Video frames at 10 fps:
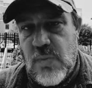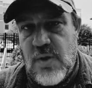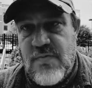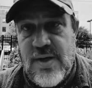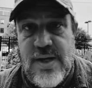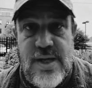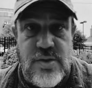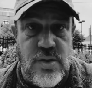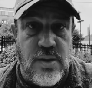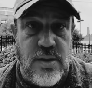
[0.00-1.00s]

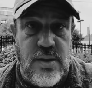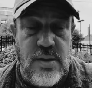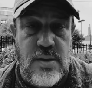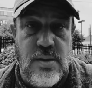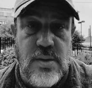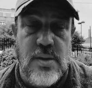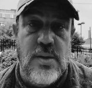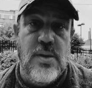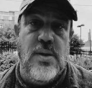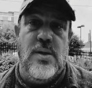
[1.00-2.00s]
financially,
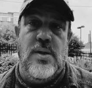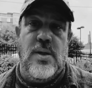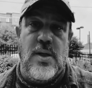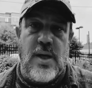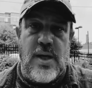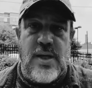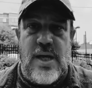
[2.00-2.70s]
and